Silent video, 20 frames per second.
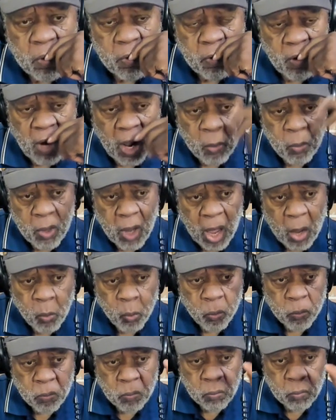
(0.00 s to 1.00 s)
you know, I, I
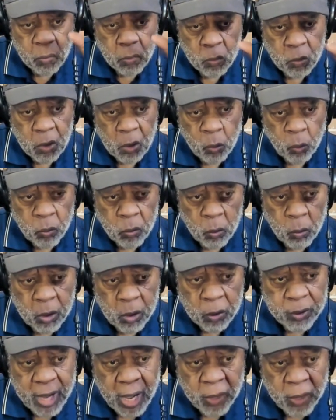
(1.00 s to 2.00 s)

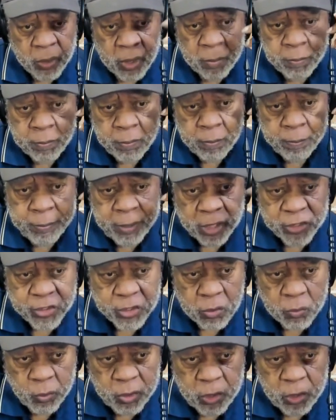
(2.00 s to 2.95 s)
went around and bust.